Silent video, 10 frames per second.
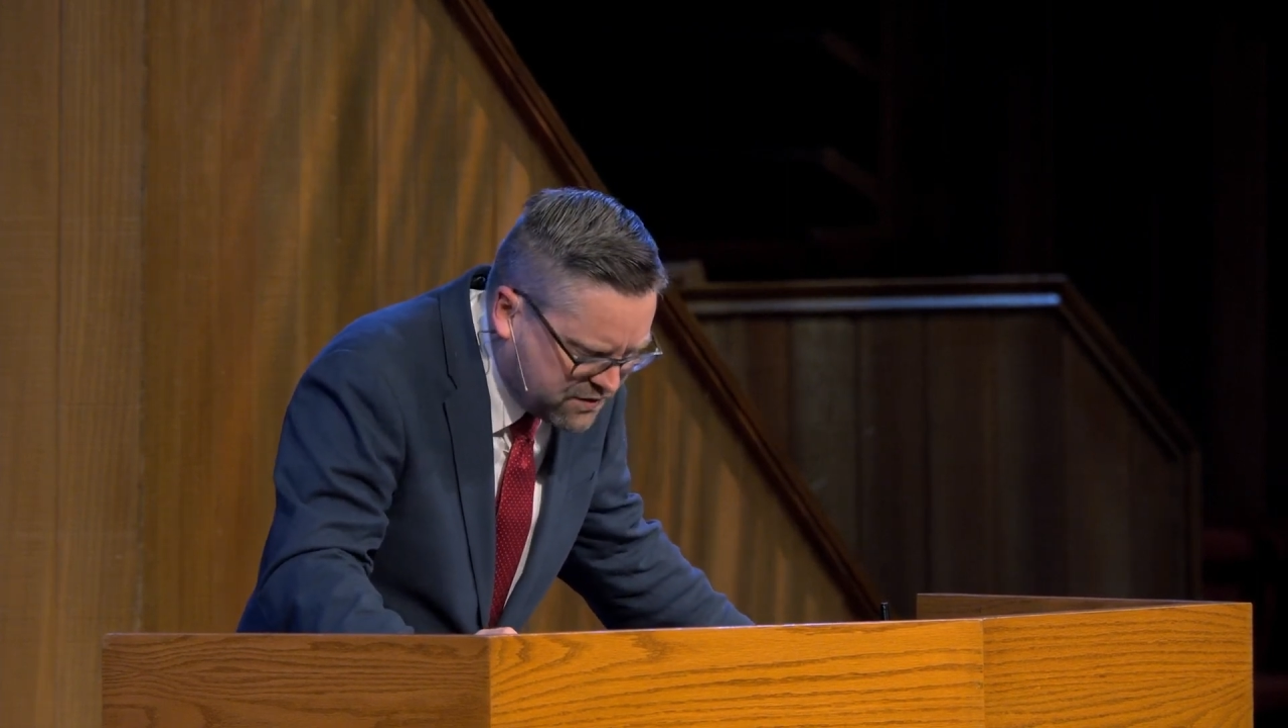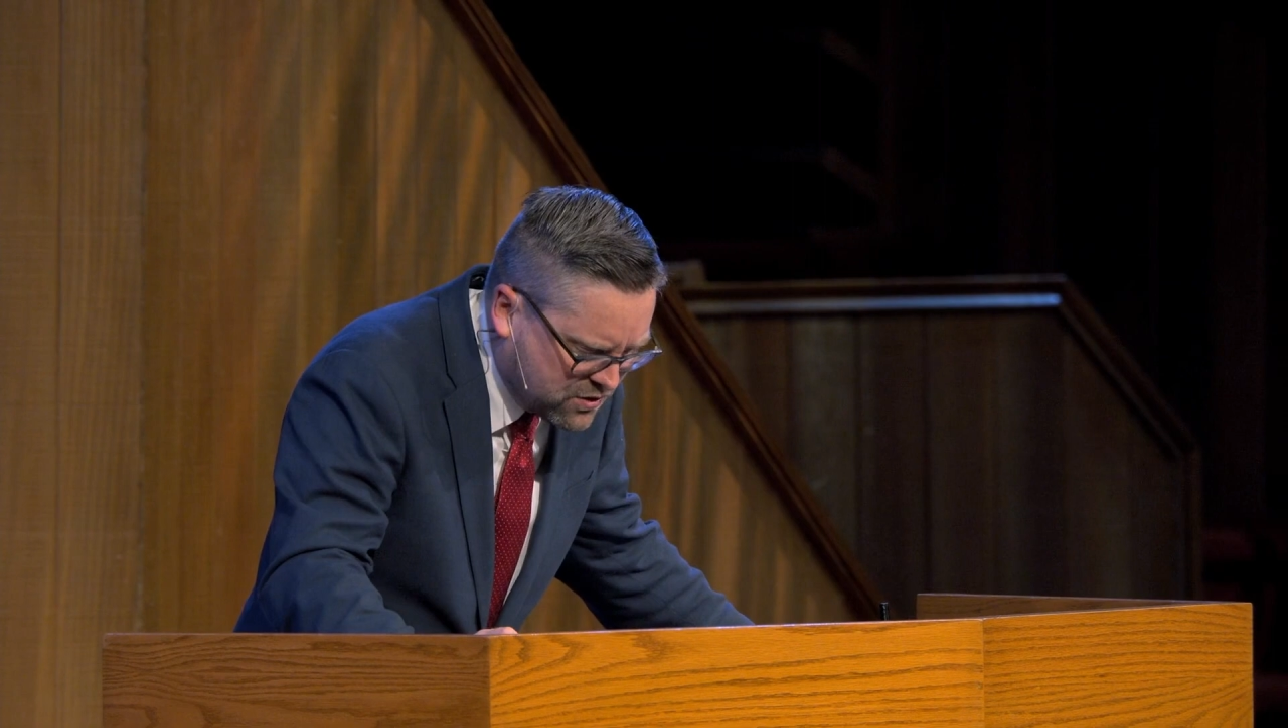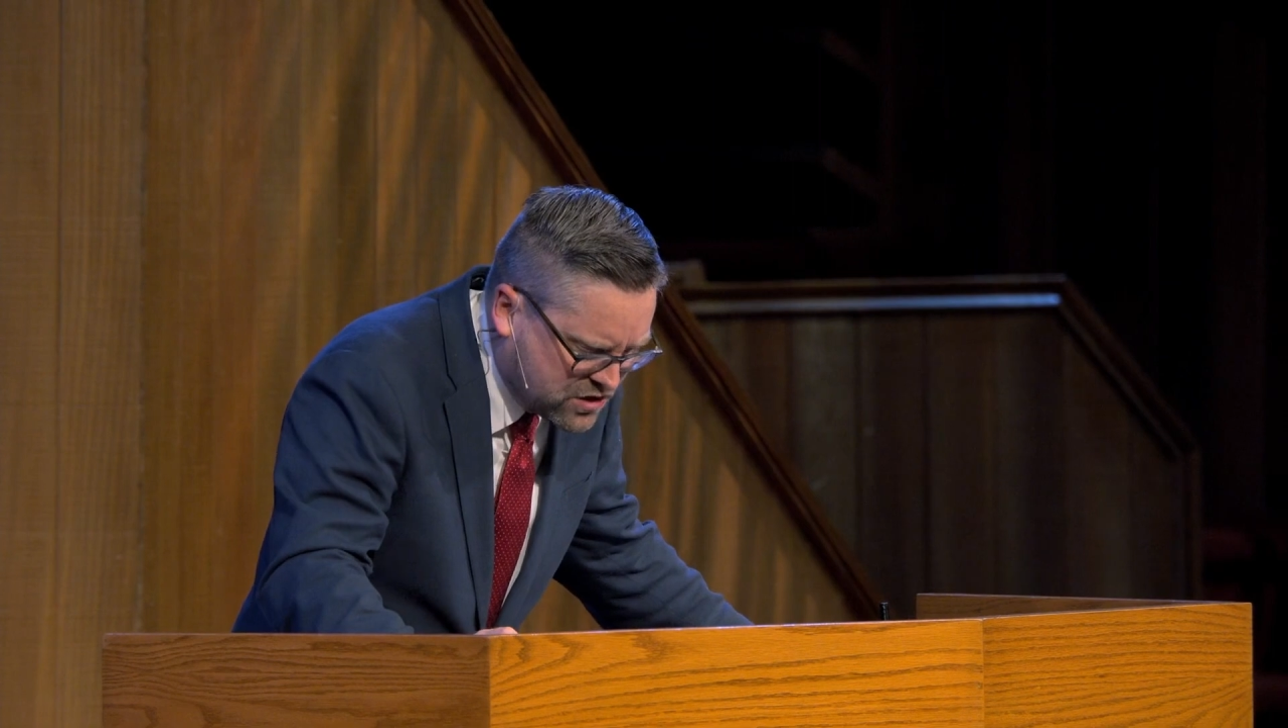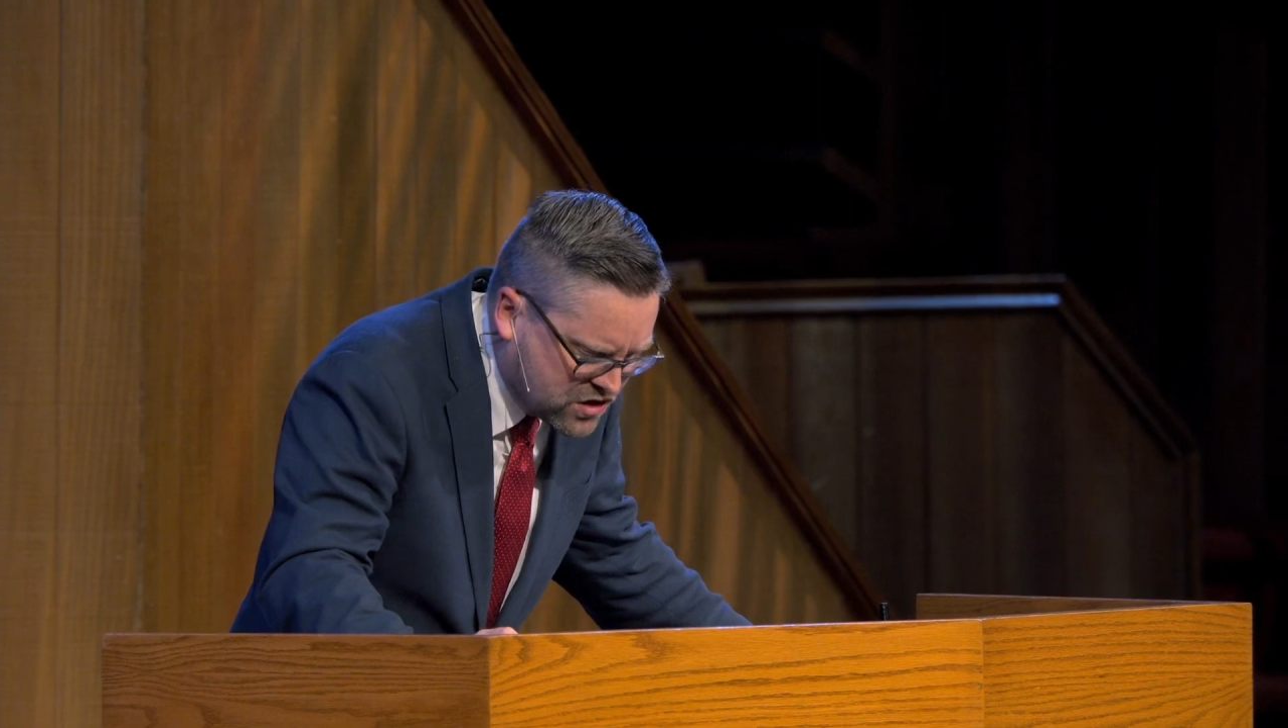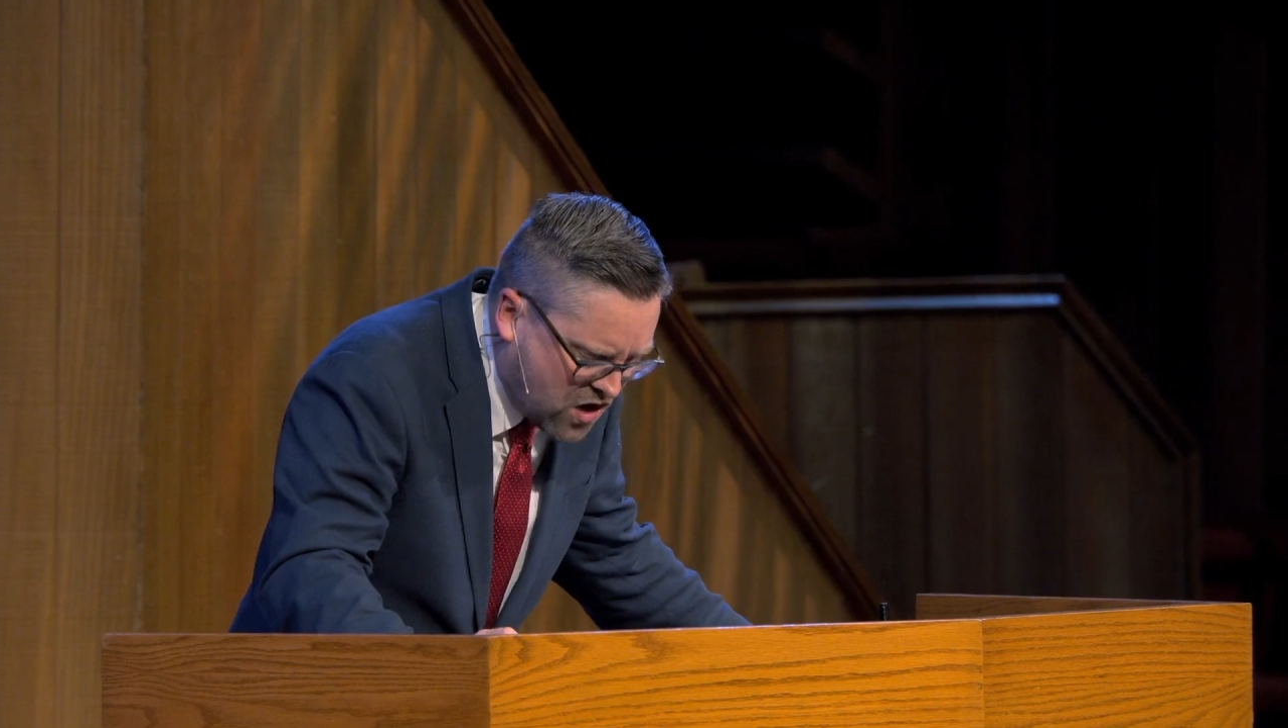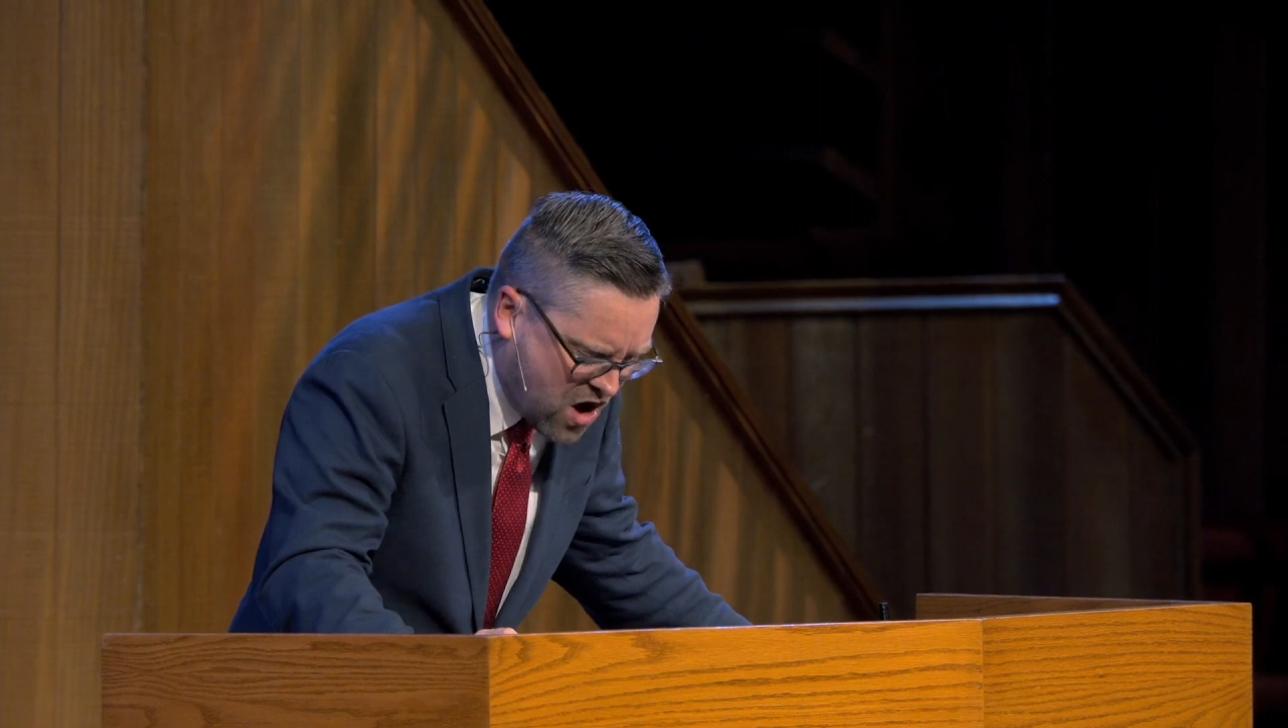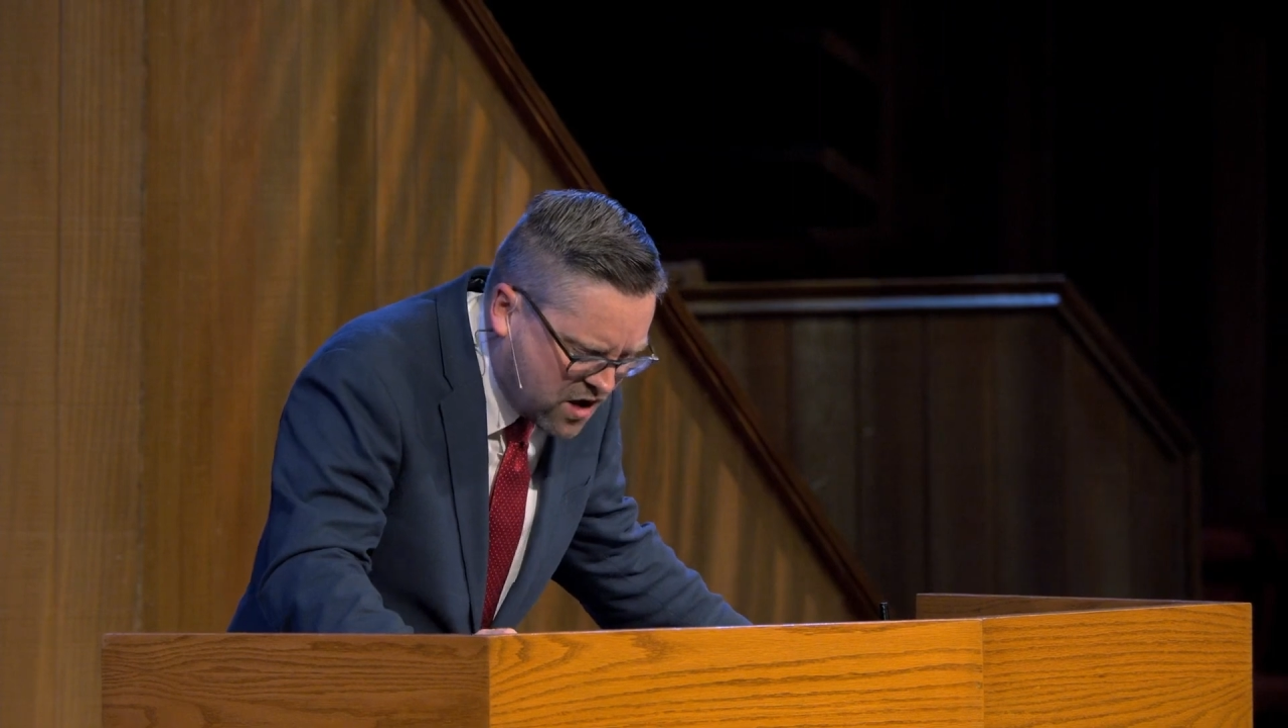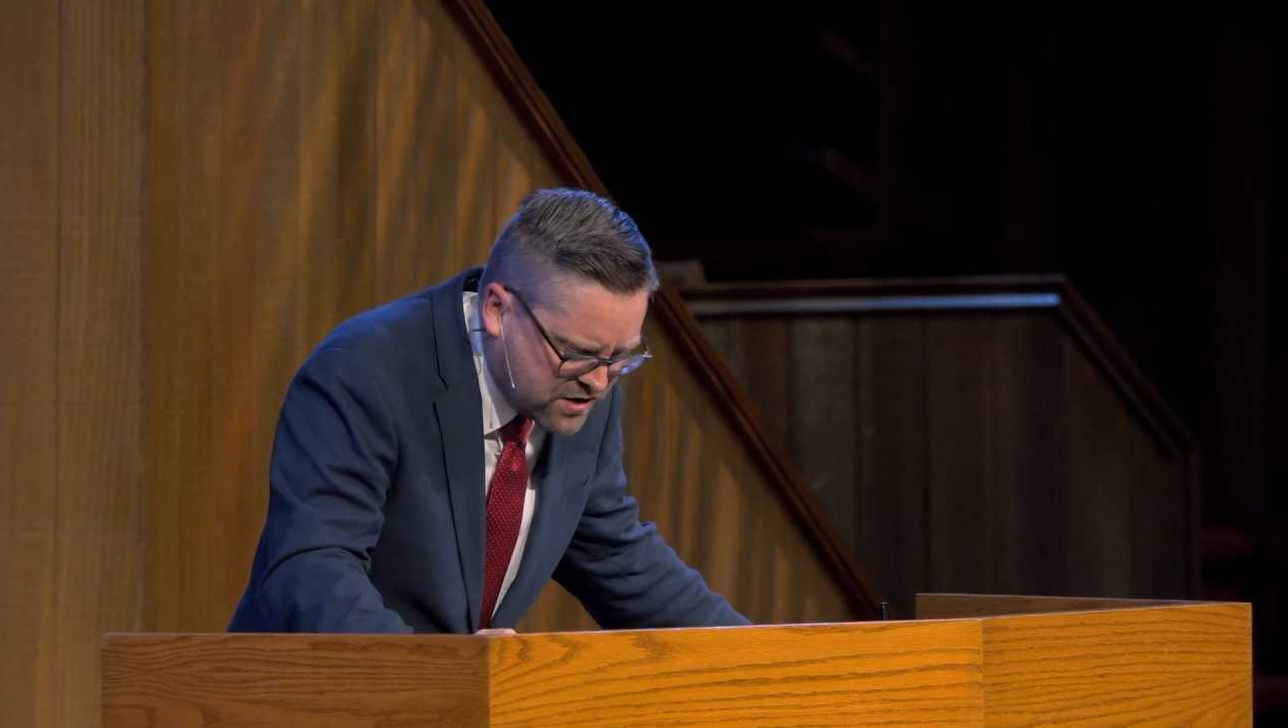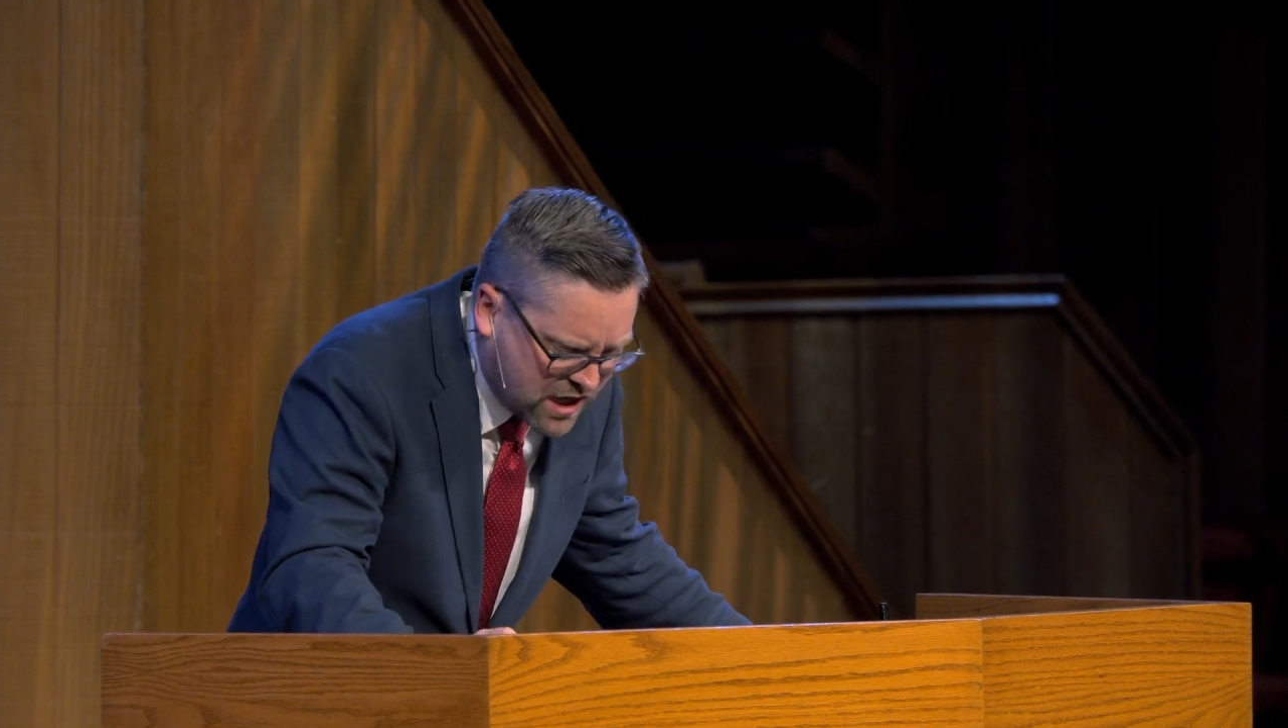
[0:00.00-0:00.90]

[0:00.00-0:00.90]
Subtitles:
your songs.